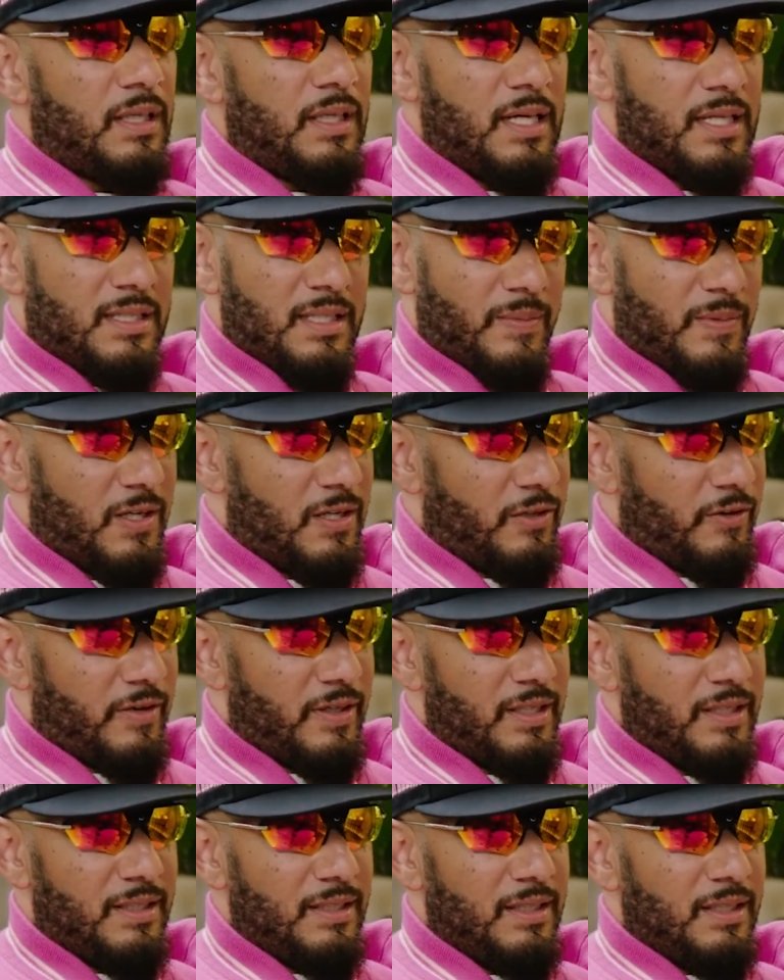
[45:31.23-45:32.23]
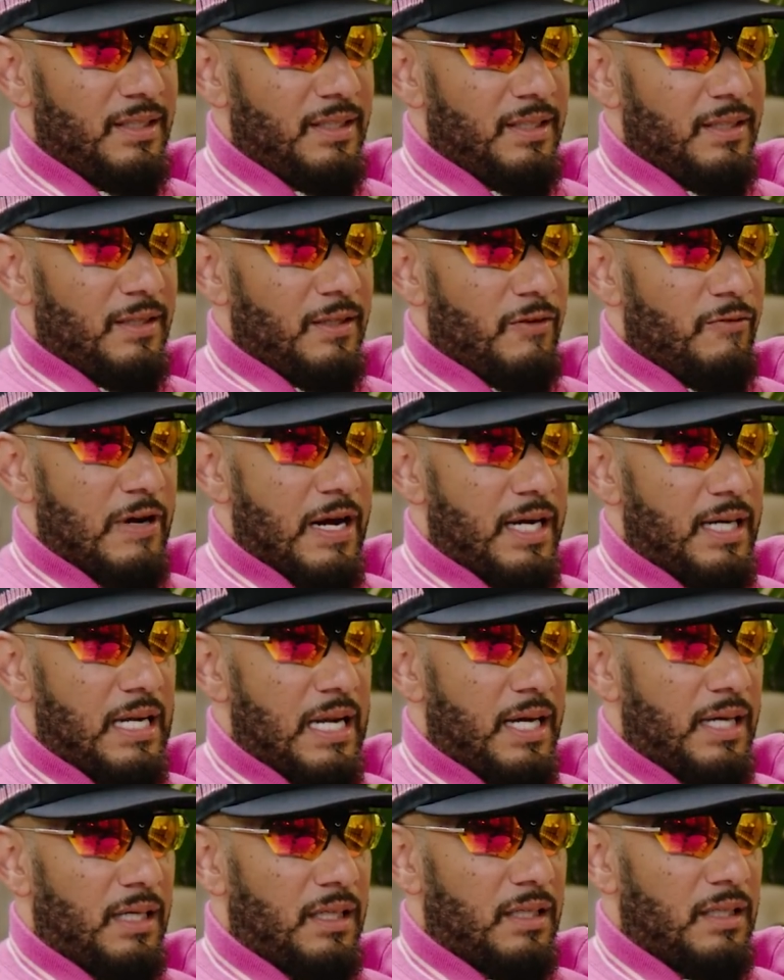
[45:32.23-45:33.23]
unless I'm hungry, right?
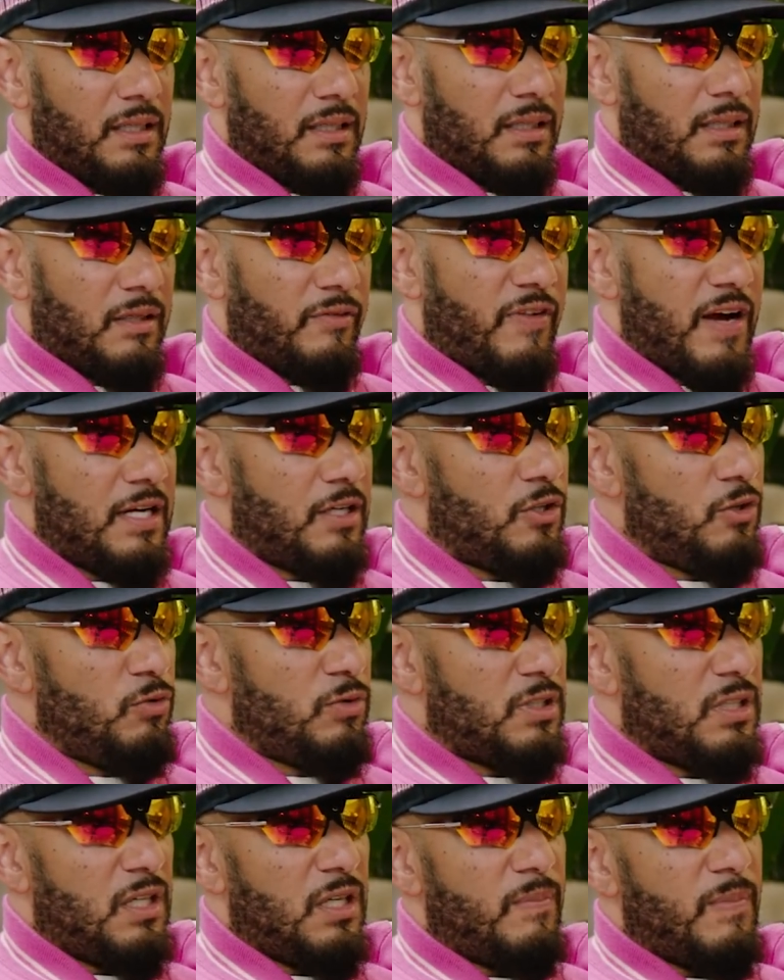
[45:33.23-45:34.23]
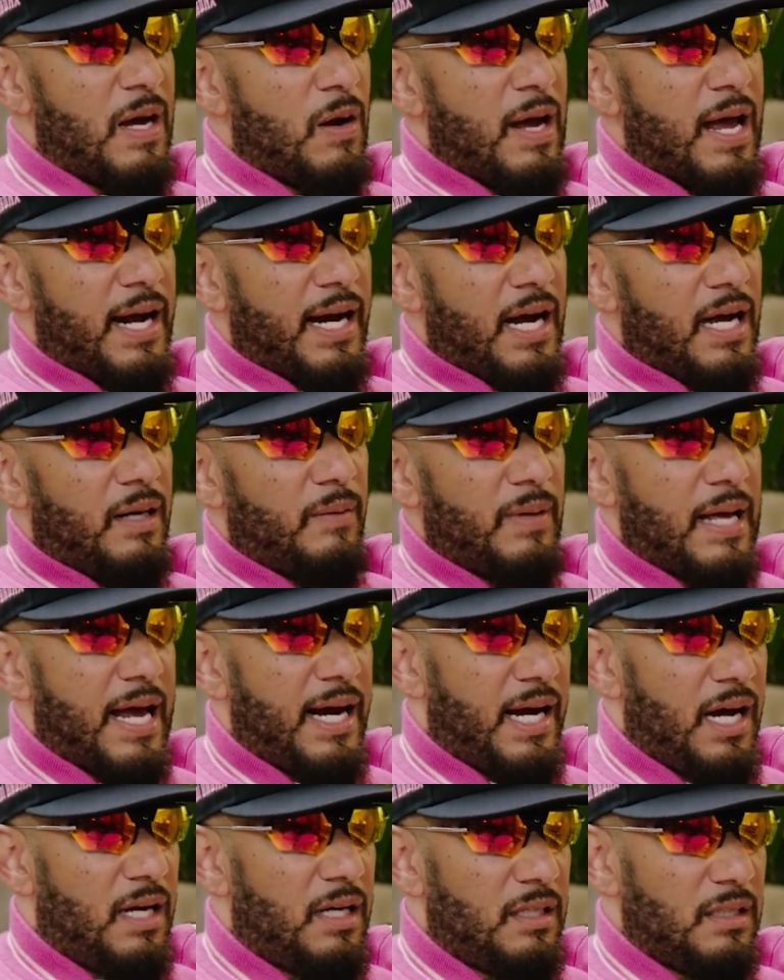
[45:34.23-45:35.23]
Like if I do something, I, I gotta,
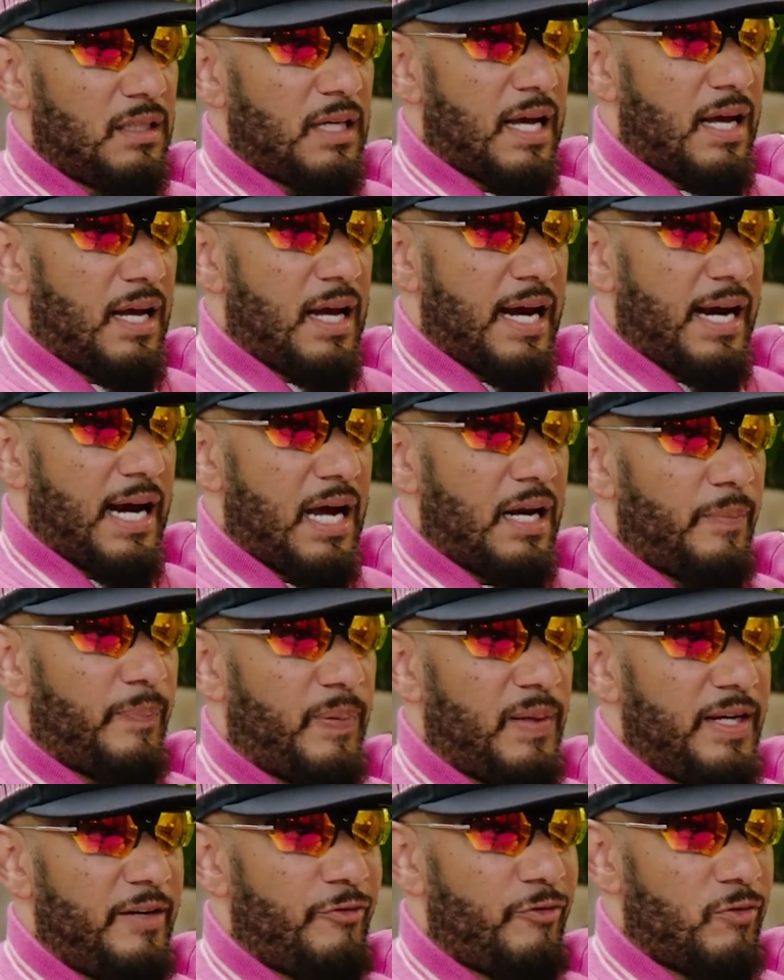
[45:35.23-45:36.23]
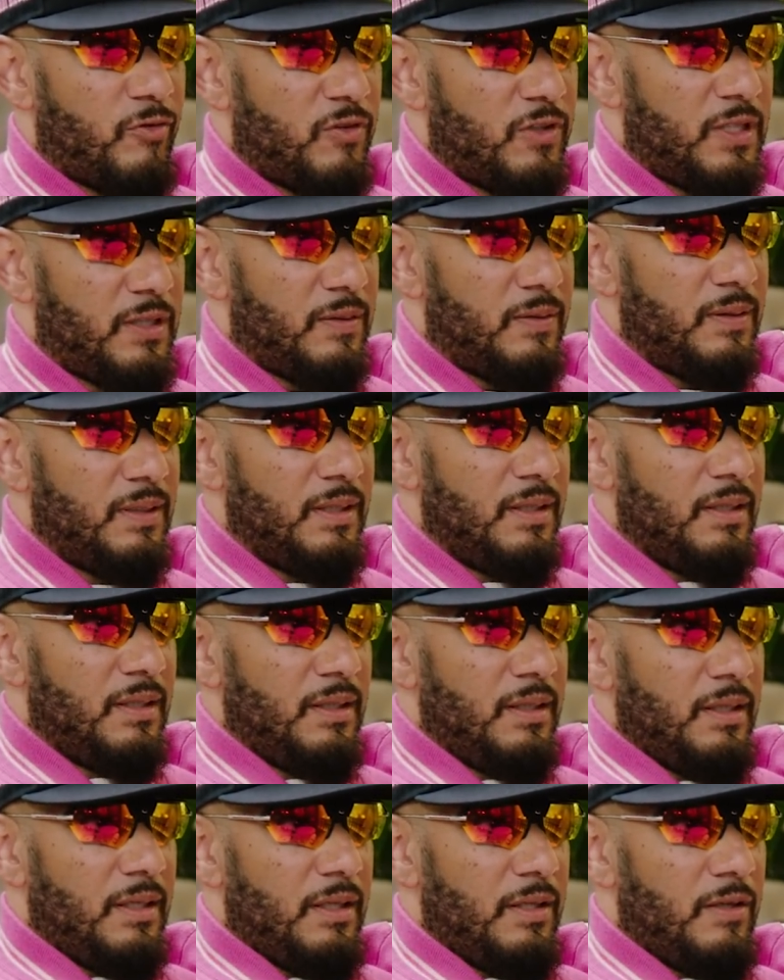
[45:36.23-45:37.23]
I gotta, I gotta play for real.
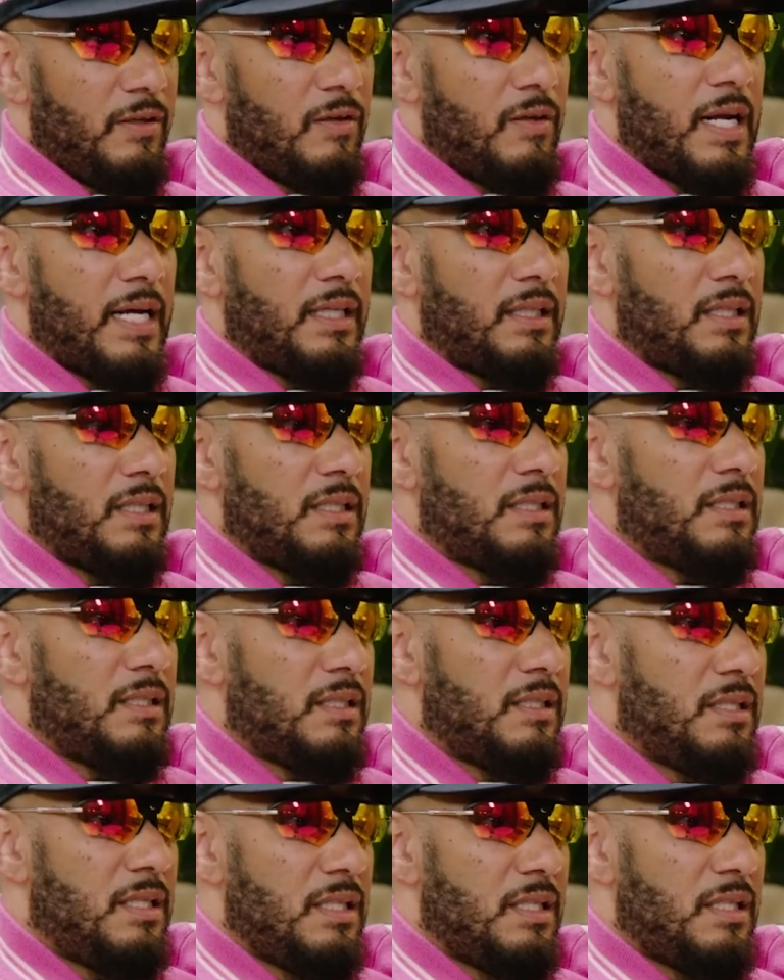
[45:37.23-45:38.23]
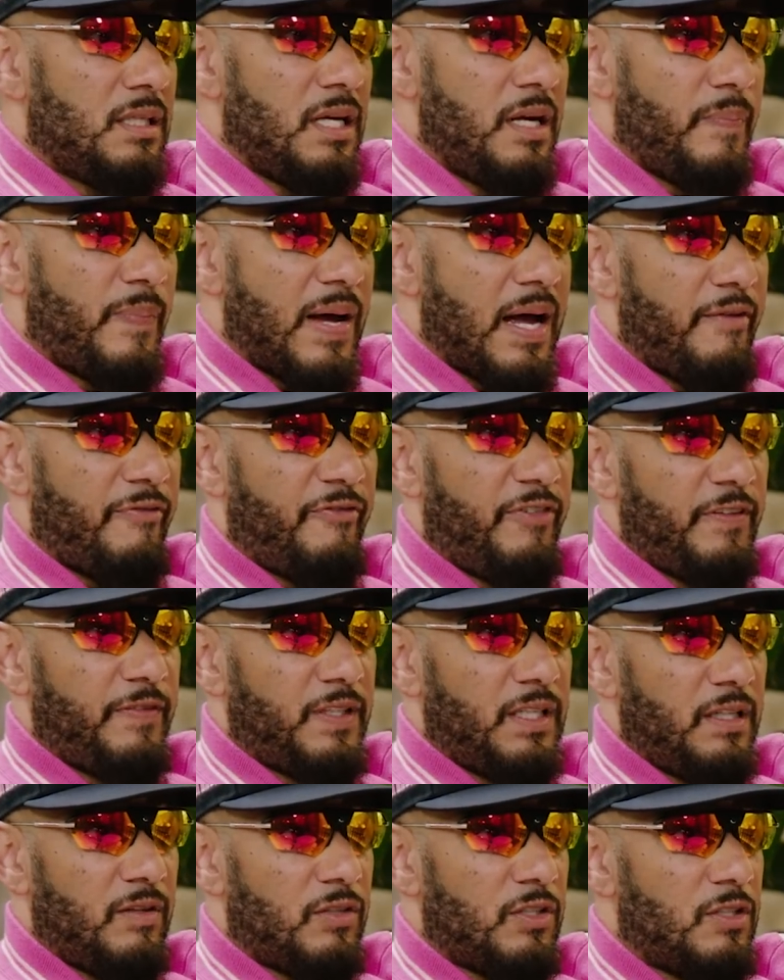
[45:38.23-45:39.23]
You know, like this this Hip Hop
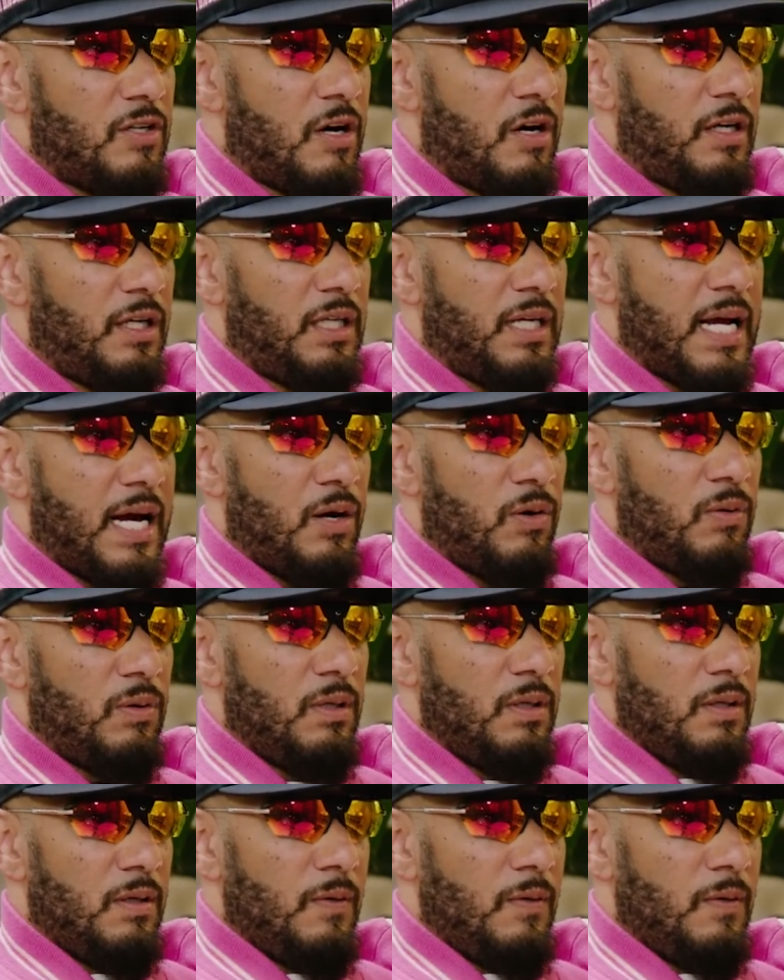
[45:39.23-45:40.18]
fifty started out